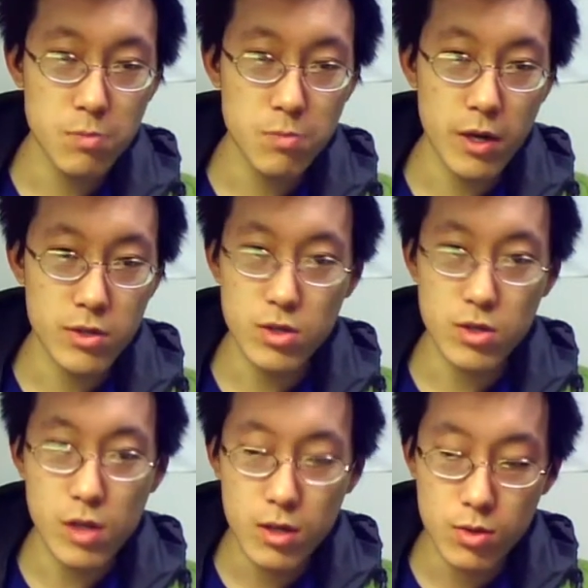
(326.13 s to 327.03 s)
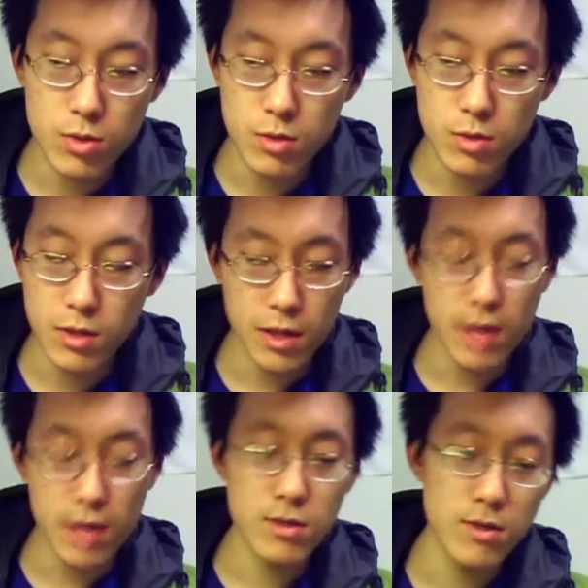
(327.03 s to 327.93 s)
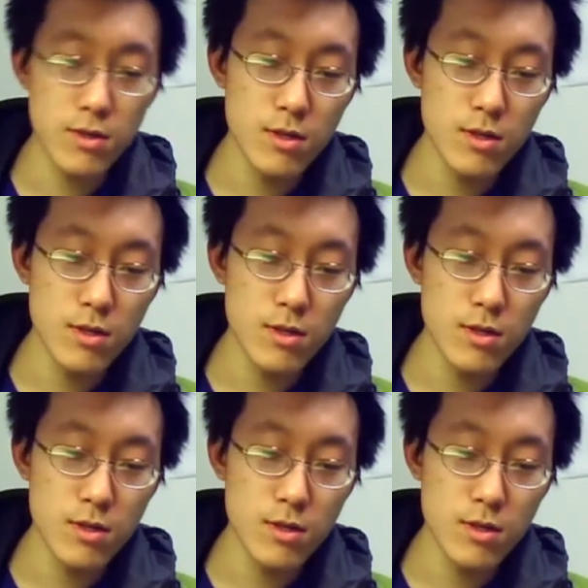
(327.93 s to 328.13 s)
by just luck or something like that.